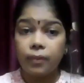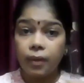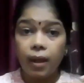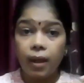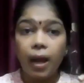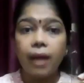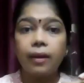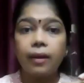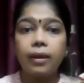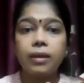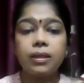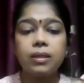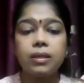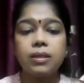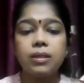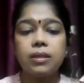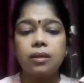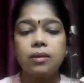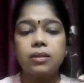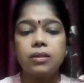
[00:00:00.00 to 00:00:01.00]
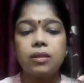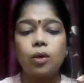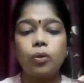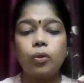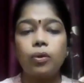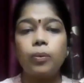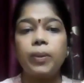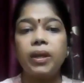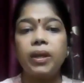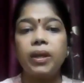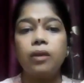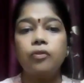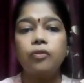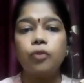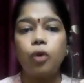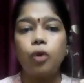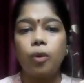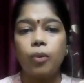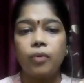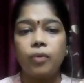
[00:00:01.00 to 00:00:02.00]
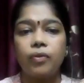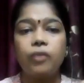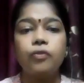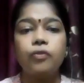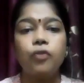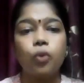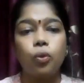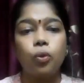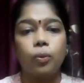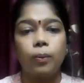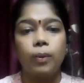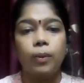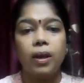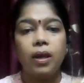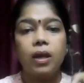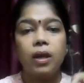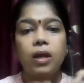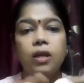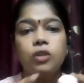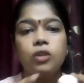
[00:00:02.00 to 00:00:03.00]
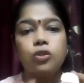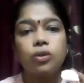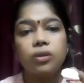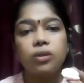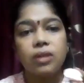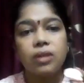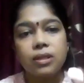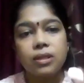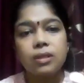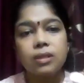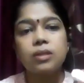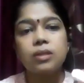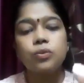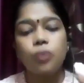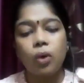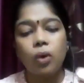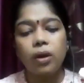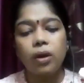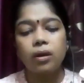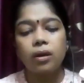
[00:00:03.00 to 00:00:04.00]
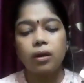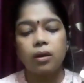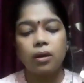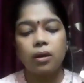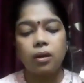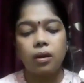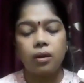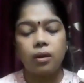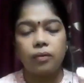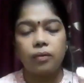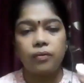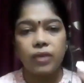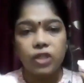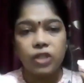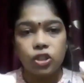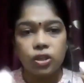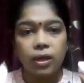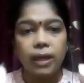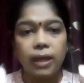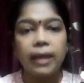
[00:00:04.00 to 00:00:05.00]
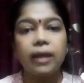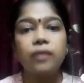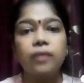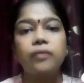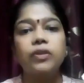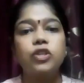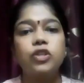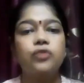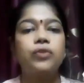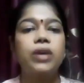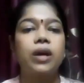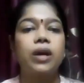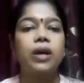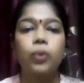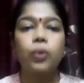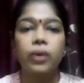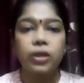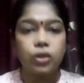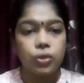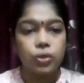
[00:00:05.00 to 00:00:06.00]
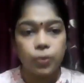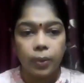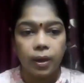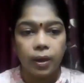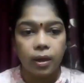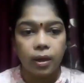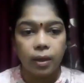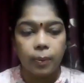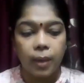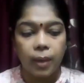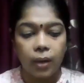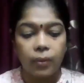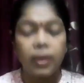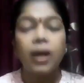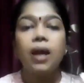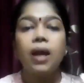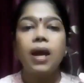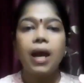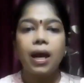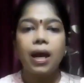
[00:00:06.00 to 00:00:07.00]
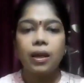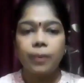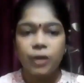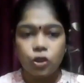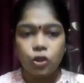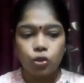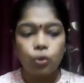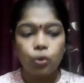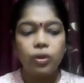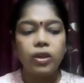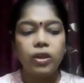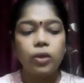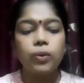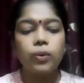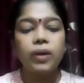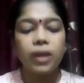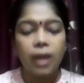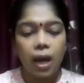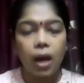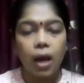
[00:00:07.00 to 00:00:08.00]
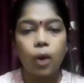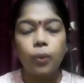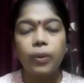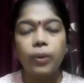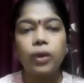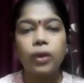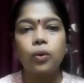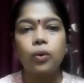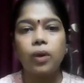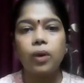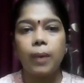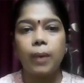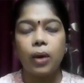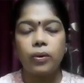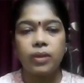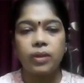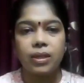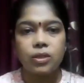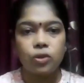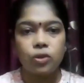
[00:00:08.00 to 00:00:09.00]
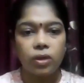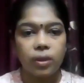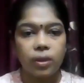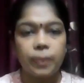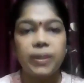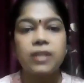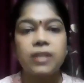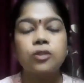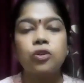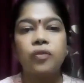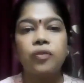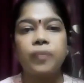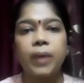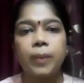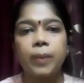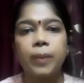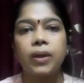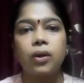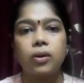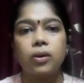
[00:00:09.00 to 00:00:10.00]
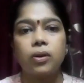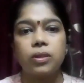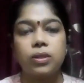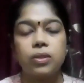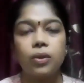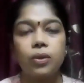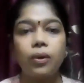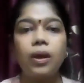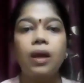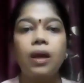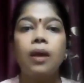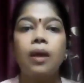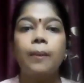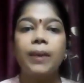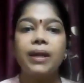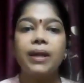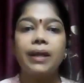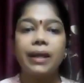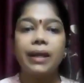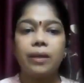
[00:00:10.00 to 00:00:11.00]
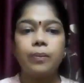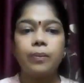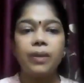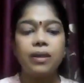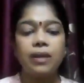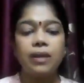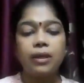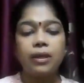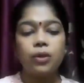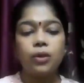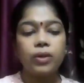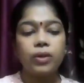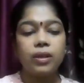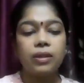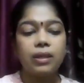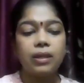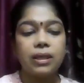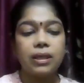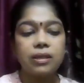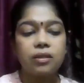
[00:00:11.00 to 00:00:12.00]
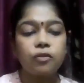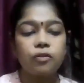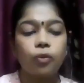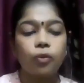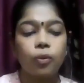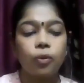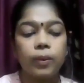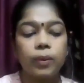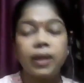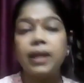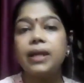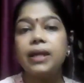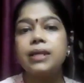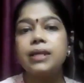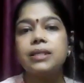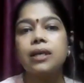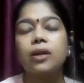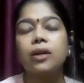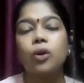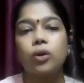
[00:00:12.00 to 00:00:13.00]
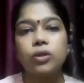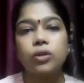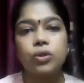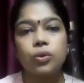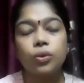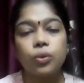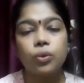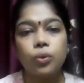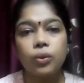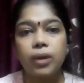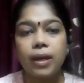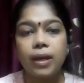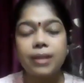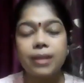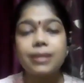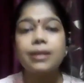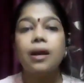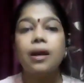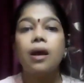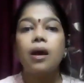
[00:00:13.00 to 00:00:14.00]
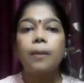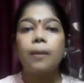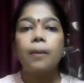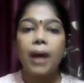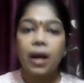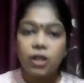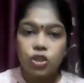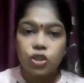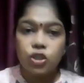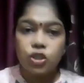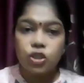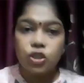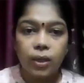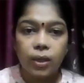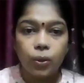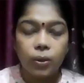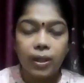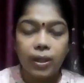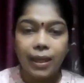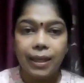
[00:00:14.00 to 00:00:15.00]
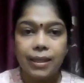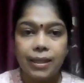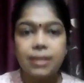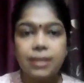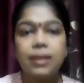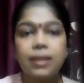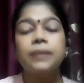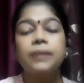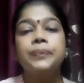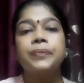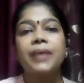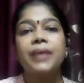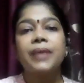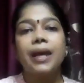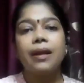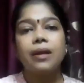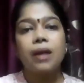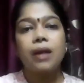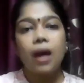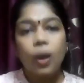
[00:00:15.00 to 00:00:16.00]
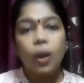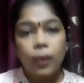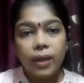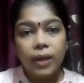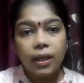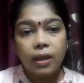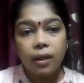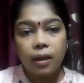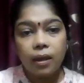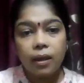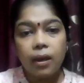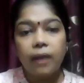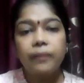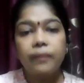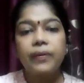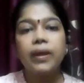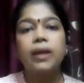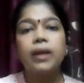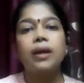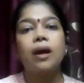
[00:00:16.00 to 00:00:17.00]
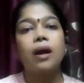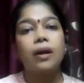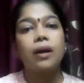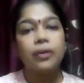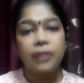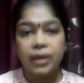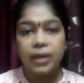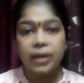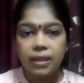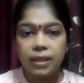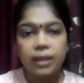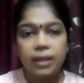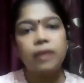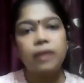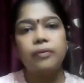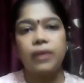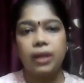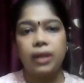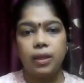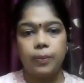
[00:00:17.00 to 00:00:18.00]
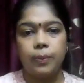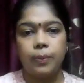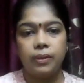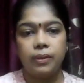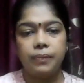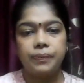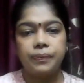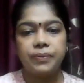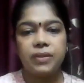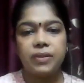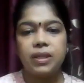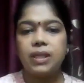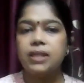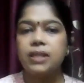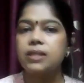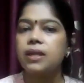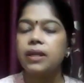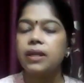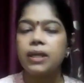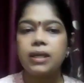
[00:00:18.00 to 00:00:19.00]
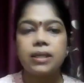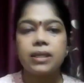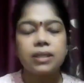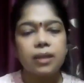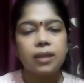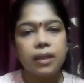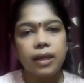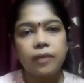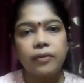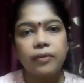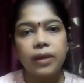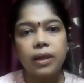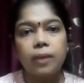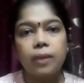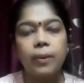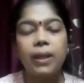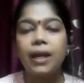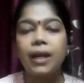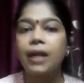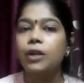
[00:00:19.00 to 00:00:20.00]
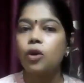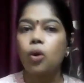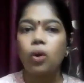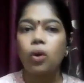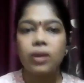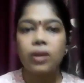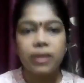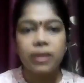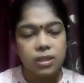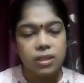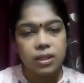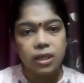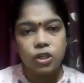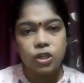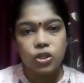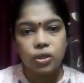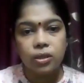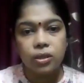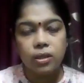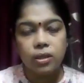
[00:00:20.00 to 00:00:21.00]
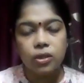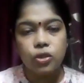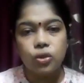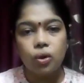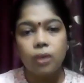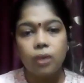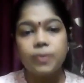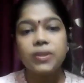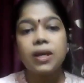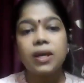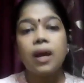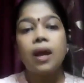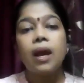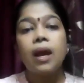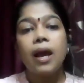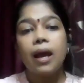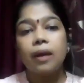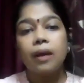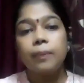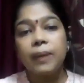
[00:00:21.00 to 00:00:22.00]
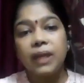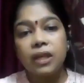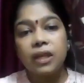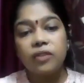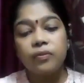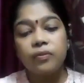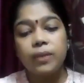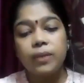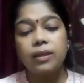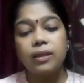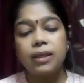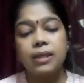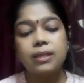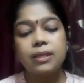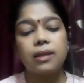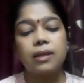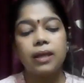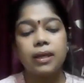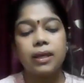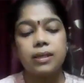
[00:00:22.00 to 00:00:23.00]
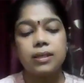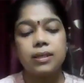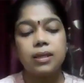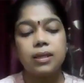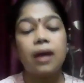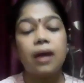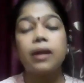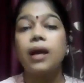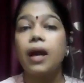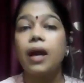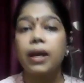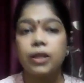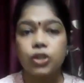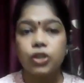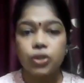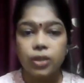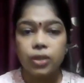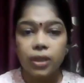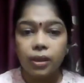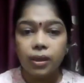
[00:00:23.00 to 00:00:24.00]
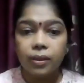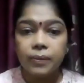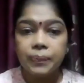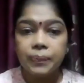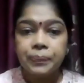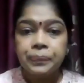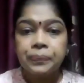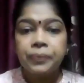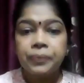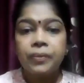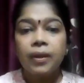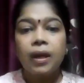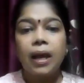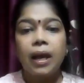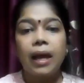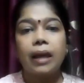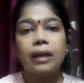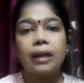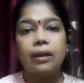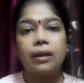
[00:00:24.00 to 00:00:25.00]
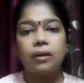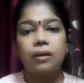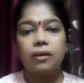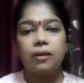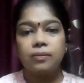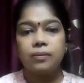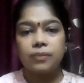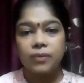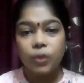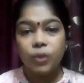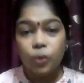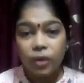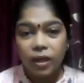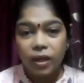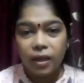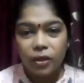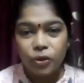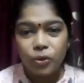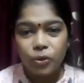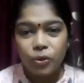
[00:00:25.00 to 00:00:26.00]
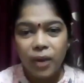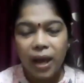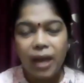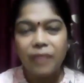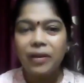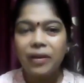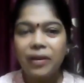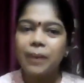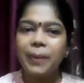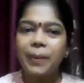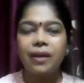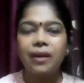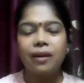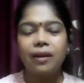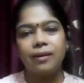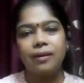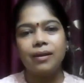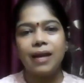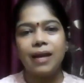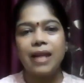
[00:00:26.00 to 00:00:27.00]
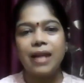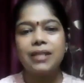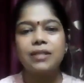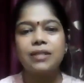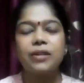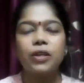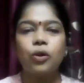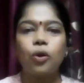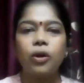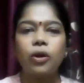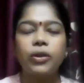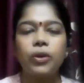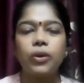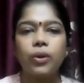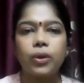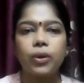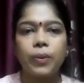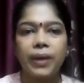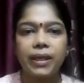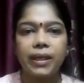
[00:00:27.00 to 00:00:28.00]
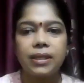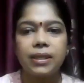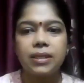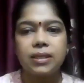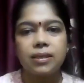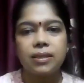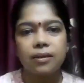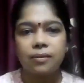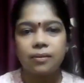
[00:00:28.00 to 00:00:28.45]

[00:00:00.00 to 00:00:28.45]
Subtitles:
and it is turns out to be in a form of a foam. So this is what which clay which we are going to work about. I'll be showing you ki how we go about this on a piece of paper also. But let me tell you ki these foam clays are also known as marshmallow clays, and now in India they are readily available. These are easily available at all the stationery shops, and believe me, these clays are hygienic. And okay, you have, I'll be answering all your queries